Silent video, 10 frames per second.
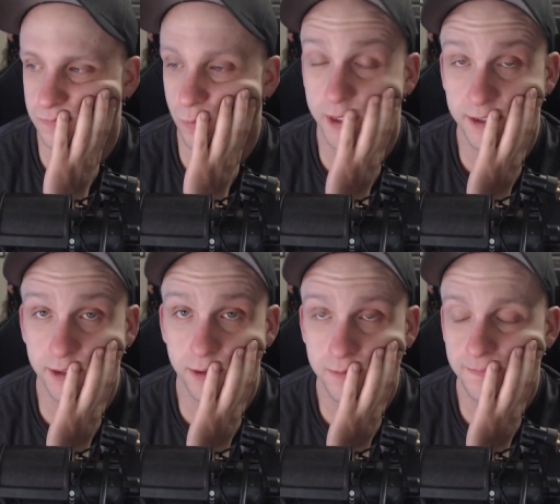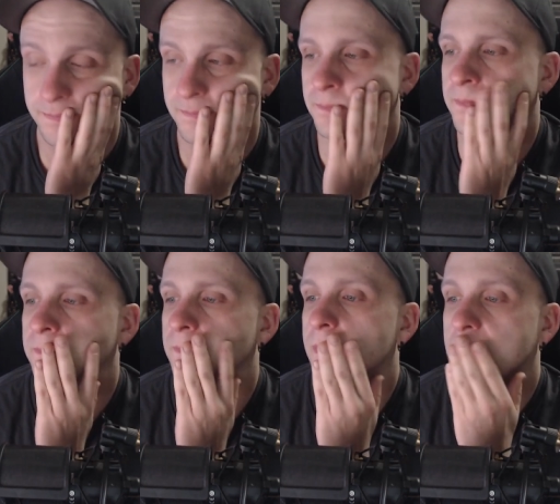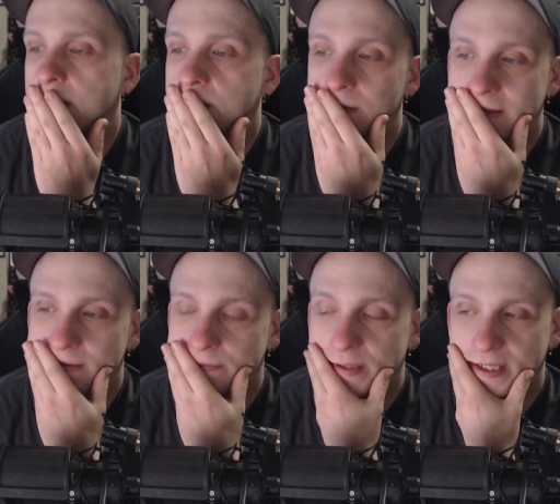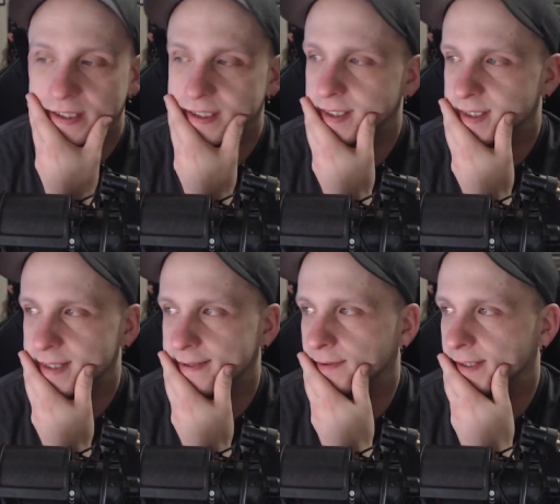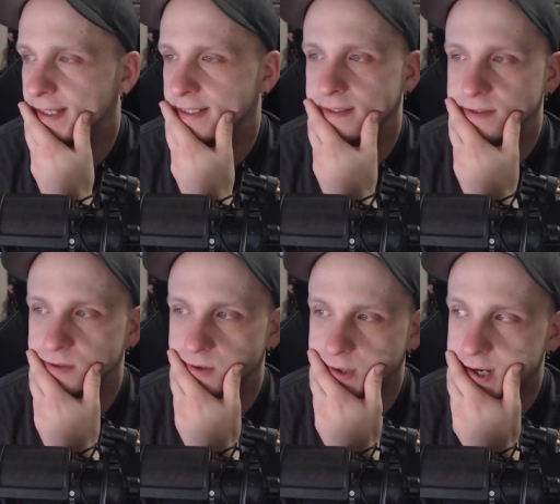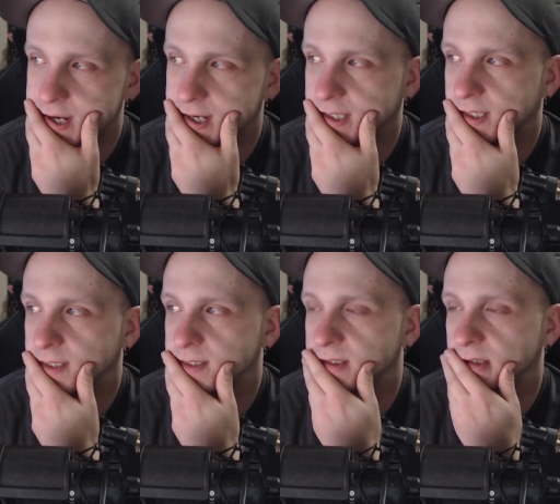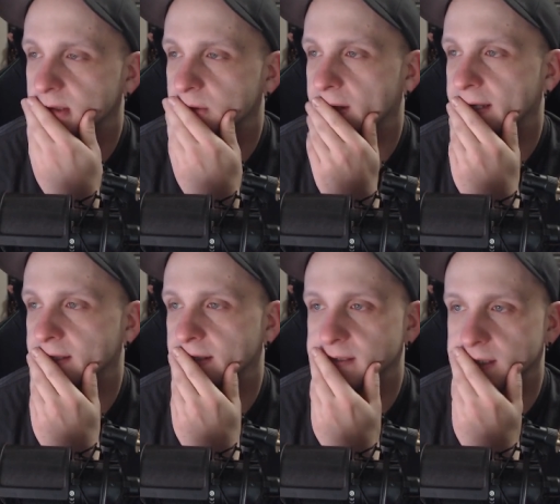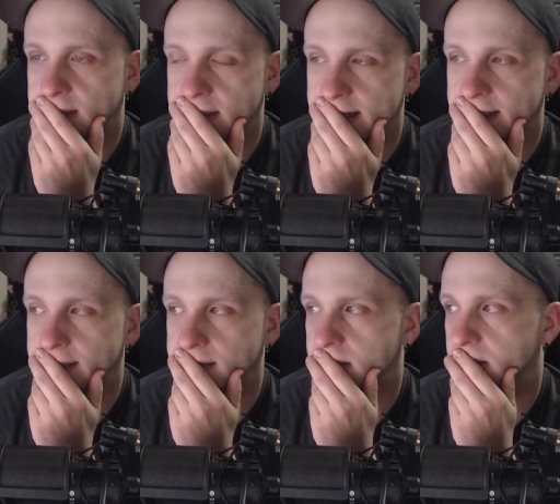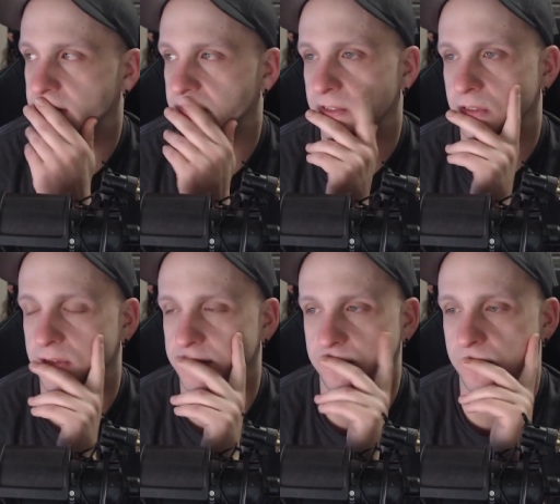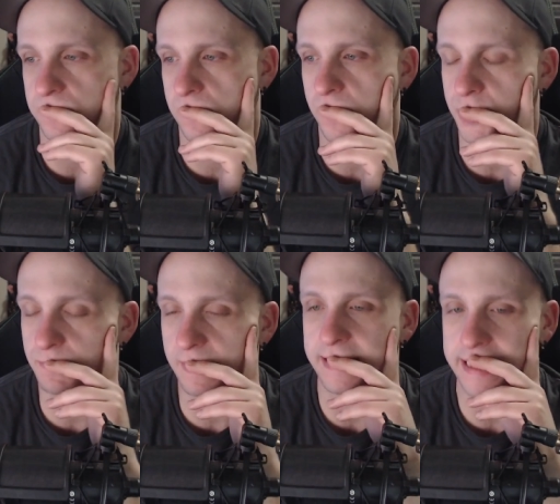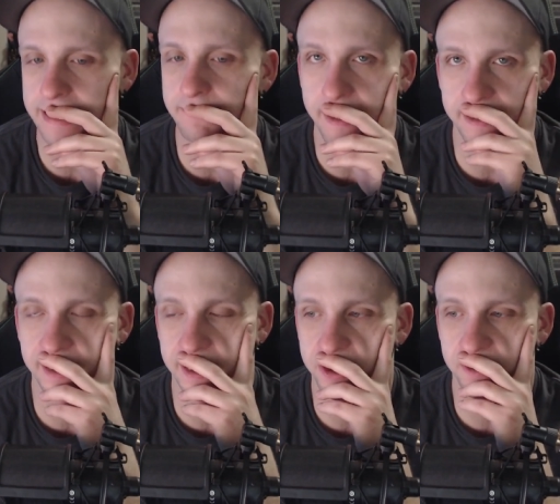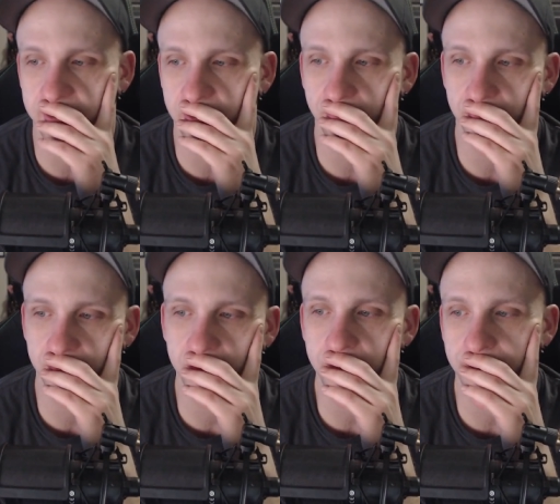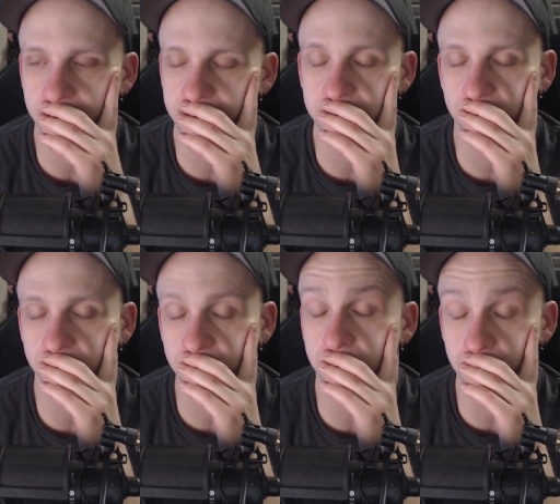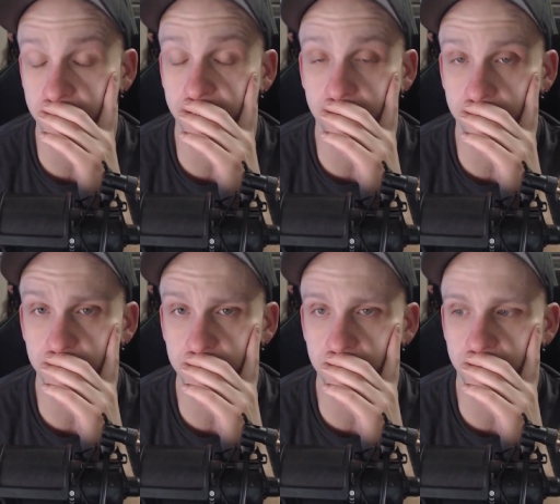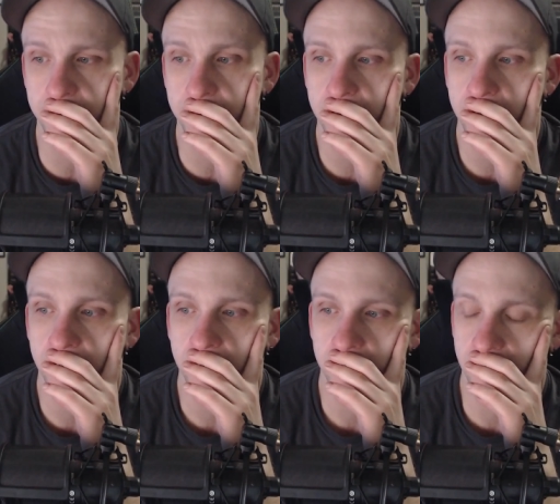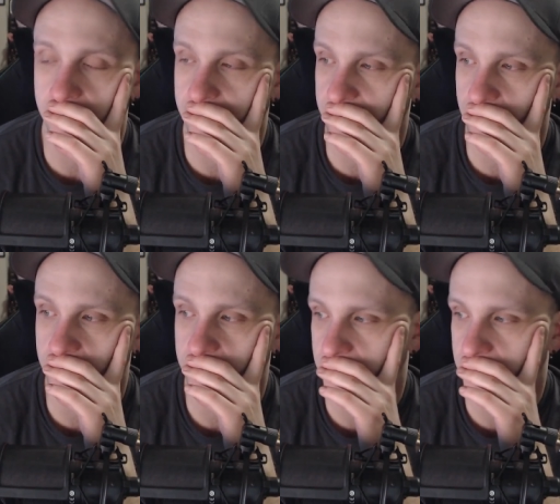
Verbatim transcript: with you, you you may need to seek like SSRIs, antipsychotics, you the list goes on. You may need medication to help you. It all depends on your brain chemistry. Not everyone can